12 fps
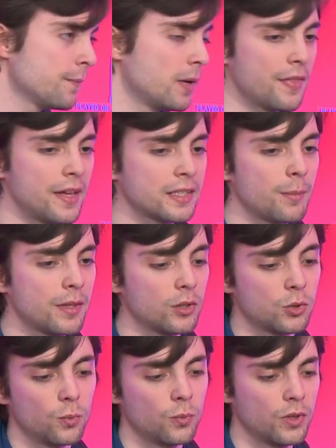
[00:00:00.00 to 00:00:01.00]
I think that's something
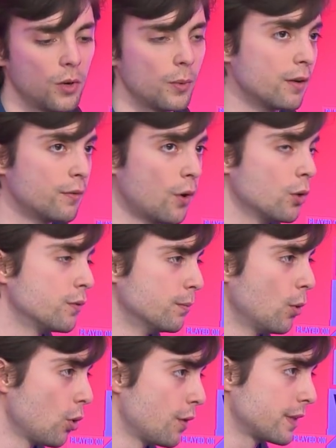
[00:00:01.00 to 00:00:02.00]
that, you know, will evolve
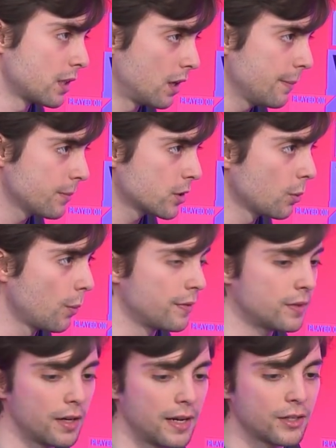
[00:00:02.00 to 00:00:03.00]
more over time. So what
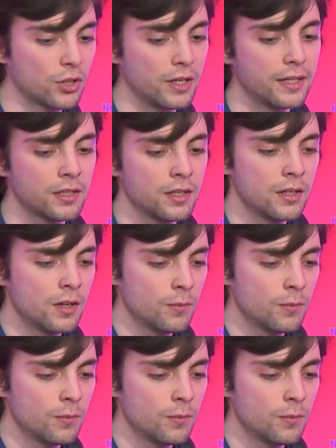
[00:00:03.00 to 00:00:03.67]
we've done actually is,